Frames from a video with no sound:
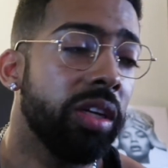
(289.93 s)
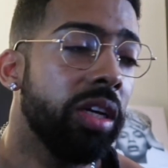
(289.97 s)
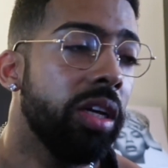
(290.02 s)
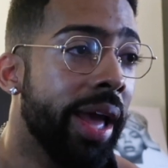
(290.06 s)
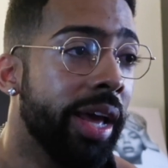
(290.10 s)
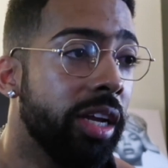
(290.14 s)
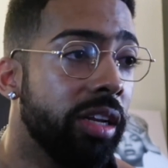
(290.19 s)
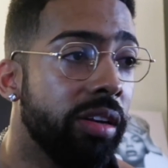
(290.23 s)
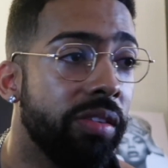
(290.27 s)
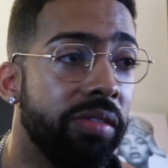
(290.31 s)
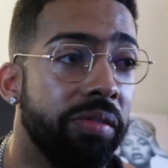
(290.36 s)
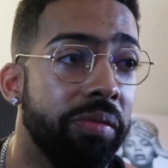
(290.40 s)

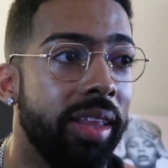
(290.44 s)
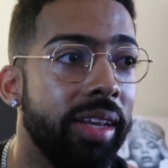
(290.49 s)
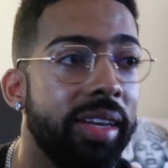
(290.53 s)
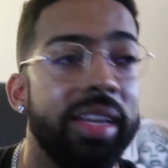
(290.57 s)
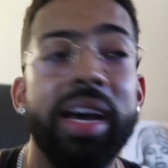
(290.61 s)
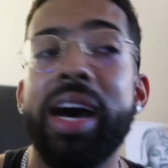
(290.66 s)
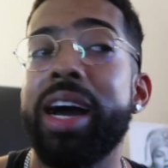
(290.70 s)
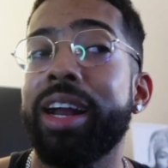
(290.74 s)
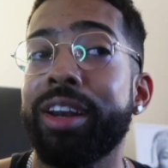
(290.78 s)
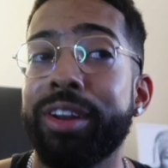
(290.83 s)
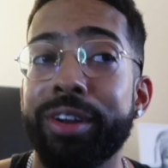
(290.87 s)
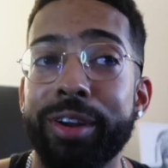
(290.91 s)
And the
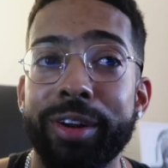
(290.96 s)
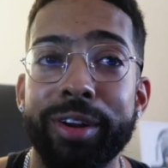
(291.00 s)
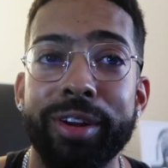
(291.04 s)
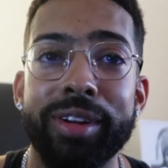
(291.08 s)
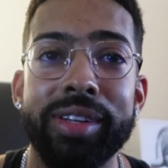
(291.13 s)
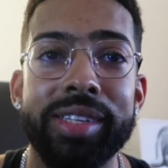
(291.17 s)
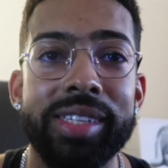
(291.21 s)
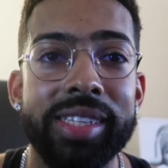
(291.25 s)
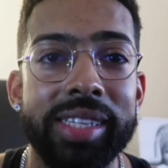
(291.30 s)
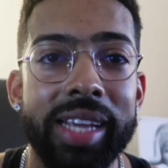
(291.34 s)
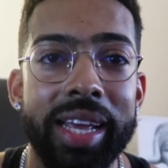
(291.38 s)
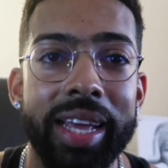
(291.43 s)

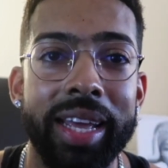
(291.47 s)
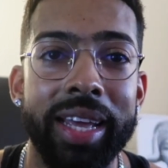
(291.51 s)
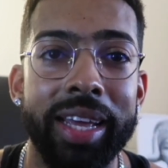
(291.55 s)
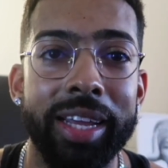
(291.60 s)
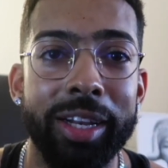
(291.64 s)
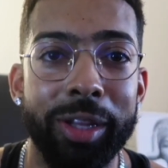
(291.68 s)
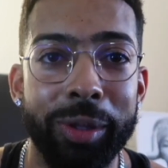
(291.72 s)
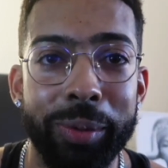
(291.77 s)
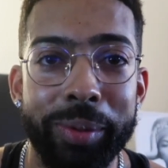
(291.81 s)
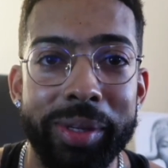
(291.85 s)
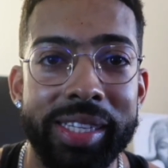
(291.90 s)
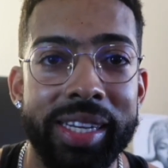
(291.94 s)
doctors
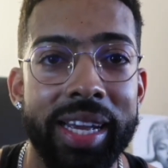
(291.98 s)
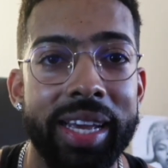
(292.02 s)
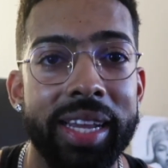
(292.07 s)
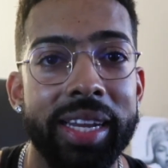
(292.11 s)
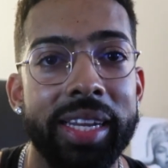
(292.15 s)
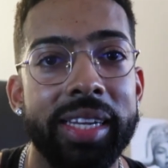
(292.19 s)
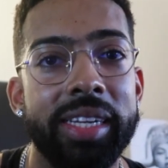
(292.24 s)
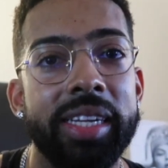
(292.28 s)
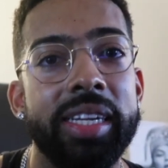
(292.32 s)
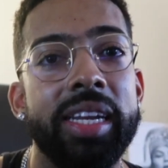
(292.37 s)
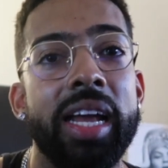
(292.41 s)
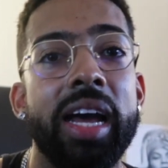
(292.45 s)
in
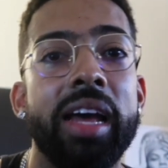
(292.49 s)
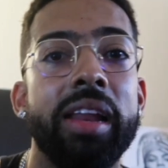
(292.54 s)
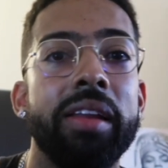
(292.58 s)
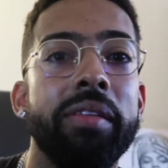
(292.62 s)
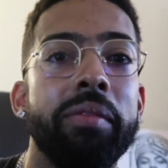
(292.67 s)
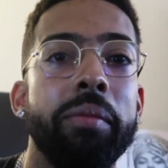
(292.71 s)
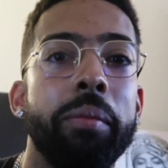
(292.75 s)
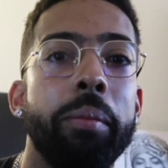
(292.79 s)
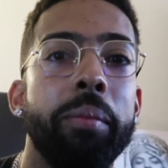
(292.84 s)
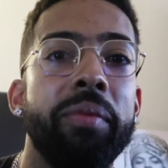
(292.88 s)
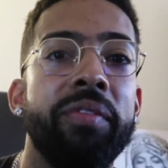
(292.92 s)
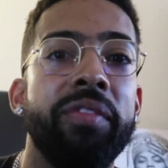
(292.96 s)
Louisiana did not
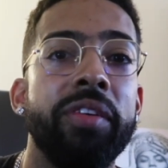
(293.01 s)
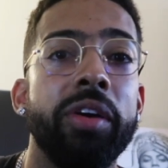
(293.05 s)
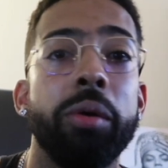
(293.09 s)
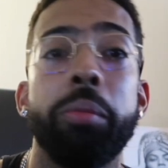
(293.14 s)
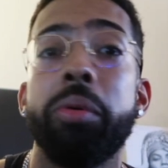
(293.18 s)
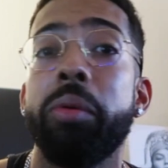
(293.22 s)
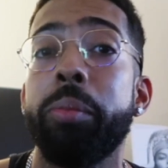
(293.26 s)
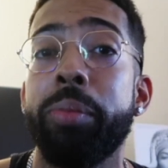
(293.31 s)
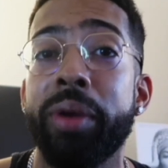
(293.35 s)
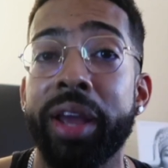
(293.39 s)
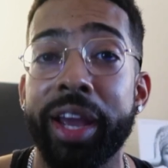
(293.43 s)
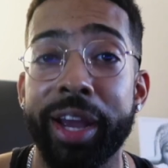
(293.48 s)
feel
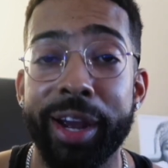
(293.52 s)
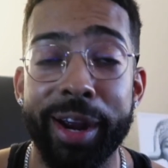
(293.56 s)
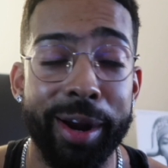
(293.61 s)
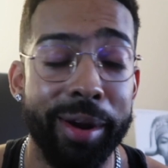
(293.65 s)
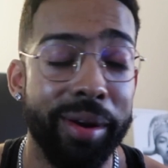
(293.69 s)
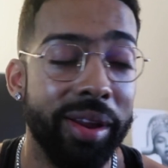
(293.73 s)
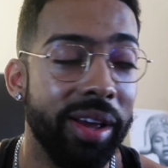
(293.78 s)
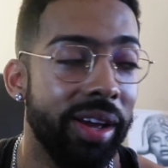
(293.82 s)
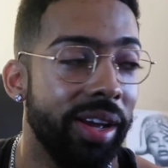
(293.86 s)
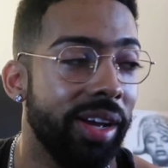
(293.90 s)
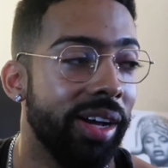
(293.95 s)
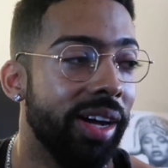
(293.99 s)

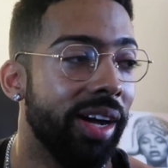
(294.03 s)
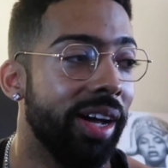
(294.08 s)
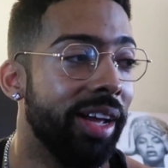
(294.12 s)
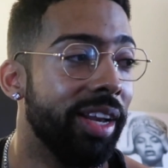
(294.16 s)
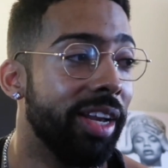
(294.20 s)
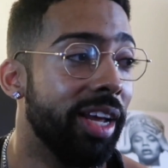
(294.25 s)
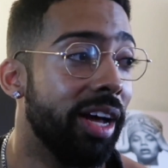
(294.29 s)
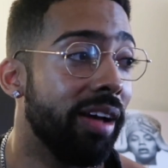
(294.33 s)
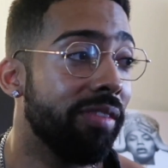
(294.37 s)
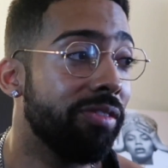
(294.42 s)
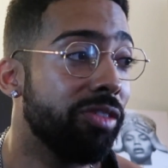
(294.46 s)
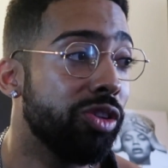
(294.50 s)
prepared
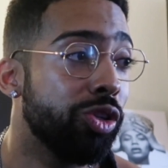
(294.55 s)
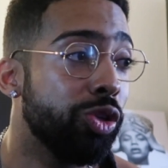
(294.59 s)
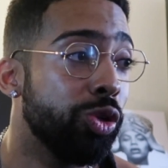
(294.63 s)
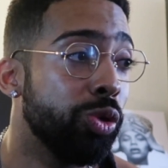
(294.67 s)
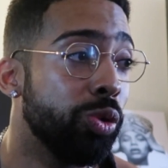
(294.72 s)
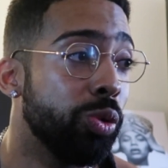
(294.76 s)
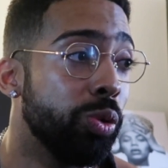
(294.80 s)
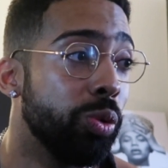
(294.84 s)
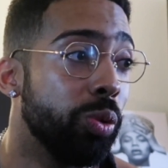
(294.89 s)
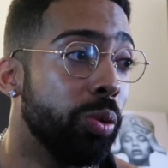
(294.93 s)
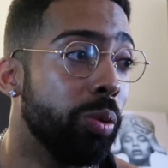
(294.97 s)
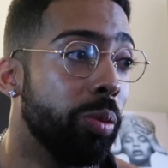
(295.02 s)
enough
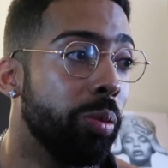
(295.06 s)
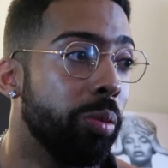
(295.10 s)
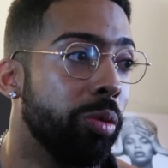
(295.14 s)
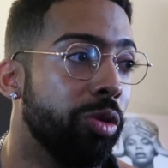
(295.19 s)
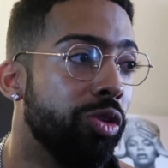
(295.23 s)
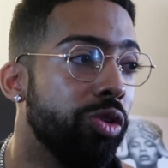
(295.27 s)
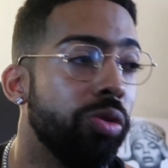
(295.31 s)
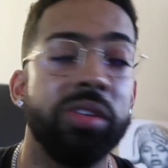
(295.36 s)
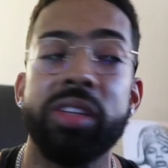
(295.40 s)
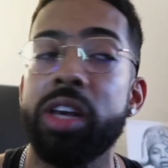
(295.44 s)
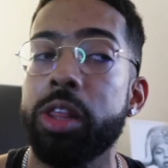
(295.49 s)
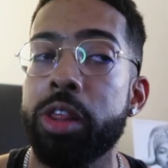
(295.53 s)
to
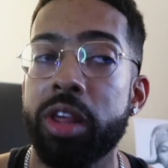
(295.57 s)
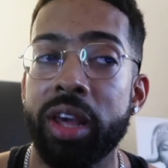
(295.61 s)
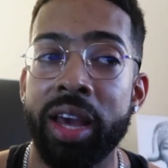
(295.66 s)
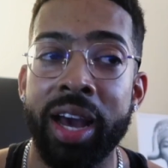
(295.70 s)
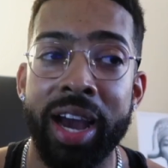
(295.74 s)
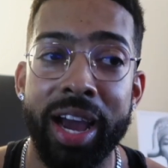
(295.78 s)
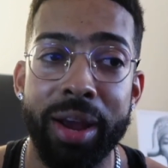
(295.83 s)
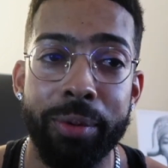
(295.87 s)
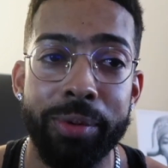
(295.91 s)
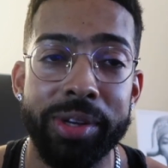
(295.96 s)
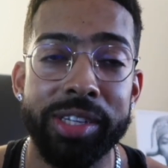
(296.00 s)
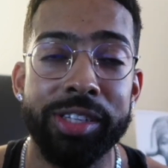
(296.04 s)
do such a
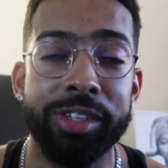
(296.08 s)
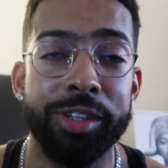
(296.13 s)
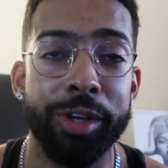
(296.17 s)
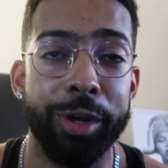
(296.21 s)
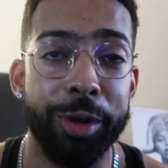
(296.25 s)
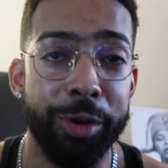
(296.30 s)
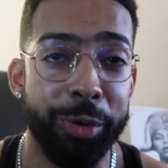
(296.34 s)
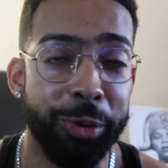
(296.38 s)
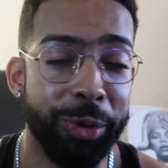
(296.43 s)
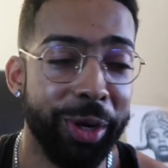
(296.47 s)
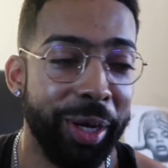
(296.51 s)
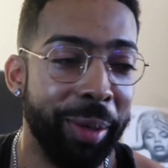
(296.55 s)
high-risk
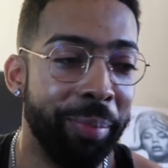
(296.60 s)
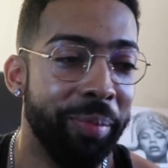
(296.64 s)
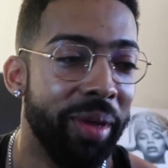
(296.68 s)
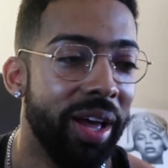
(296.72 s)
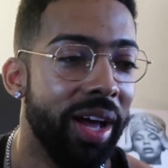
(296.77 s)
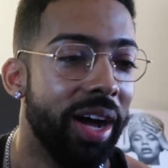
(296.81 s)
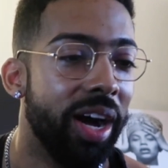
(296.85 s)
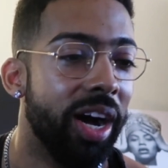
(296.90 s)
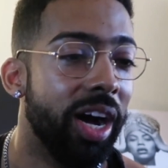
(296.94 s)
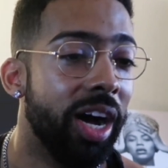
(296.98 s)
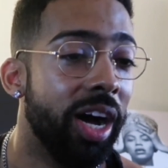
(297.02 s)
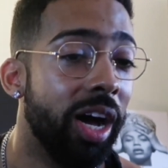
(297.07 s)
surgery,
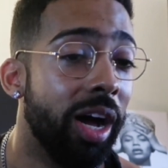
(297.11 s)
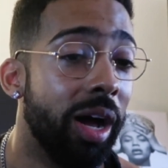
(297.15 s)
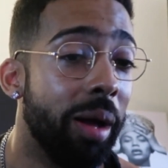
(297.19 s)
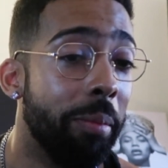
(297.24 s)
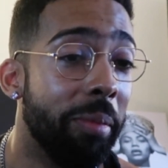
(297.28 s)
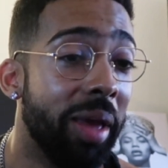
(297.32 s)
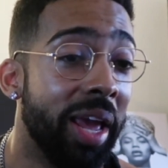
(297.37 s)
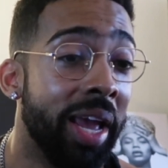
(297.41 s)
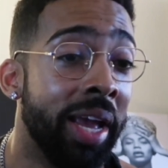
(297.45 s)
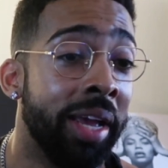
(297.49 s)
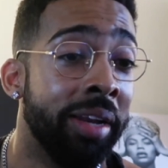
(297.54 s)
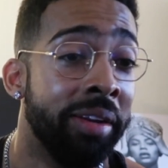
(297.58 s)

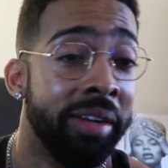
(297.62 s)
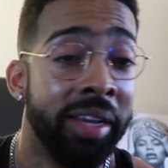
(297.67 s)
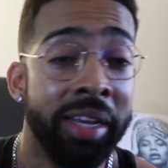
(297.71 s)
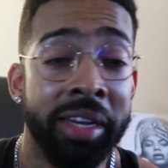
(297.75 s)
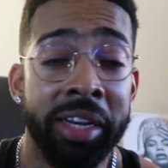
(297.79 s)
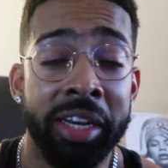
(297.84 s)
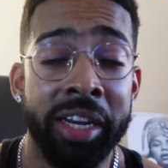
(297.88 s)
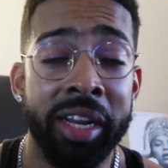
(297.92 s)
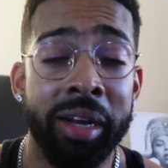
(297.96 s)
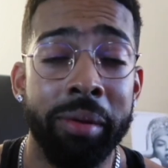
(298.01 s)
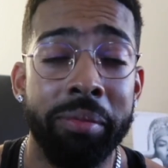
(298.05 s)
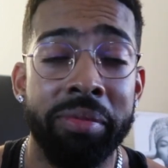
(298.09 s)
and
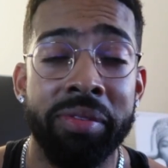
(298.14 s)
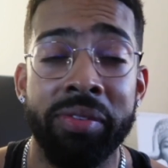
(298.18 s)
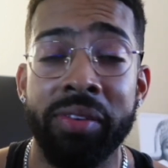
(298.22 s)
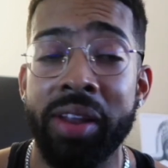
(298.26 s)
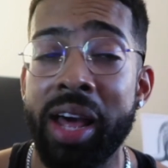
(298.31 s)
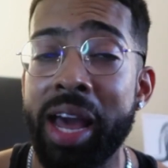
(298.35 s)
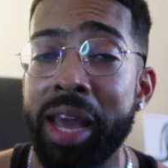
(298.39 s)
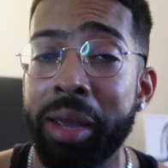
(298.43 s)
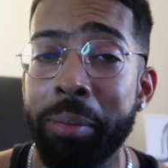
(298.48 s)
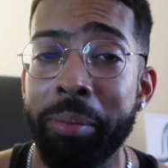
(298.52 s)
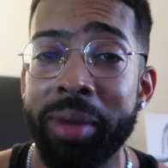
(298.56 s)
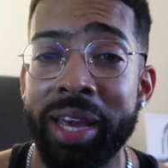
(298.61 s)
ended up
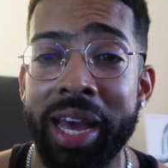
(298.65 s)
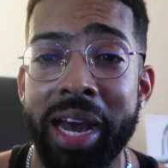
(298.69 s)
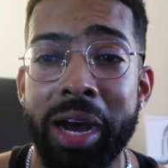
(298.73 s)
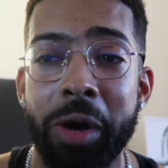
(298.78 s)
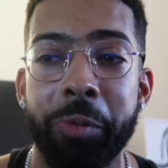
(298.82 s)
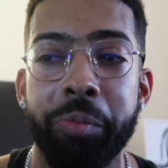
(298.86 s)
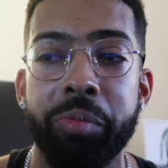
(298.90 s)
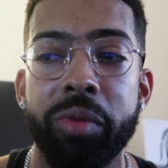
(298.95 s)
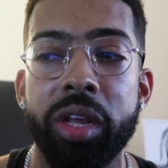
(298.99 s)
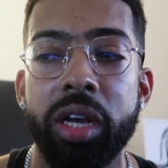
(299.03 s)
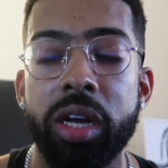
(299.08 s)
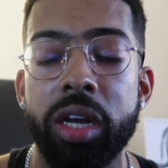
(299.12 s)
flying me
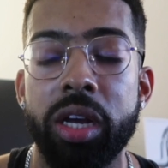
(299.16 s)
out